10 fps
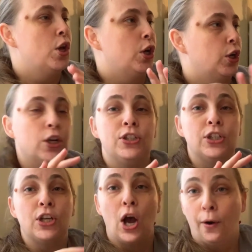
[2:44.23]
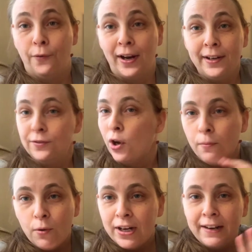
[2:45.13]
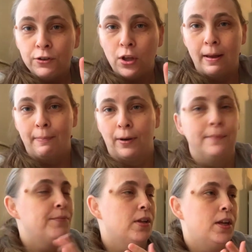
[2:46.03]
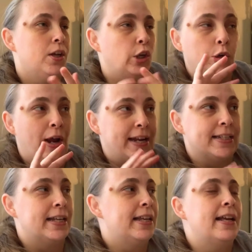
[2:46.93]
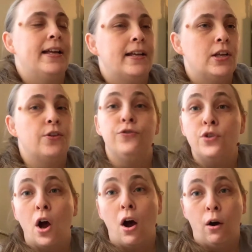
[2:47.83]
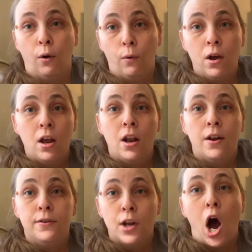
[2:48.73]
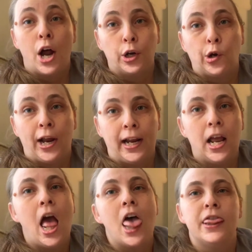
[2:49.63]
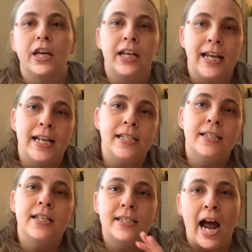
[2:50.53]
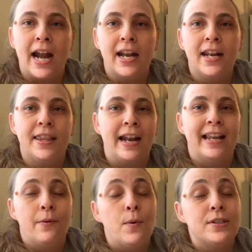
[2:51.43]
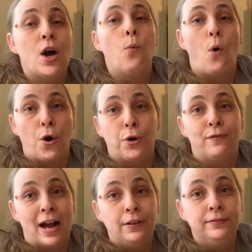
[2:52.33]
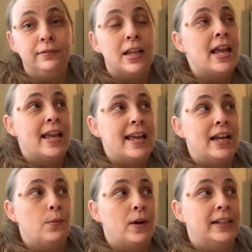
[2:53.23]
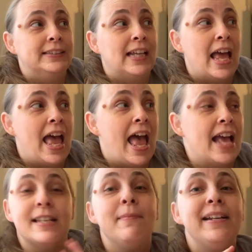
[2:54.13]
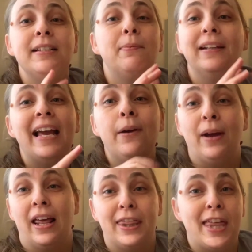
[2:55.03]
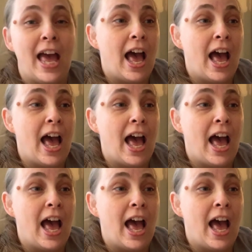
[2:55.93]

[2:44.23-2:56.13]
Good to go, right? No more need for toilet paper. Great. No, not great. The kids decided that it was a water fountain. It was something to play with.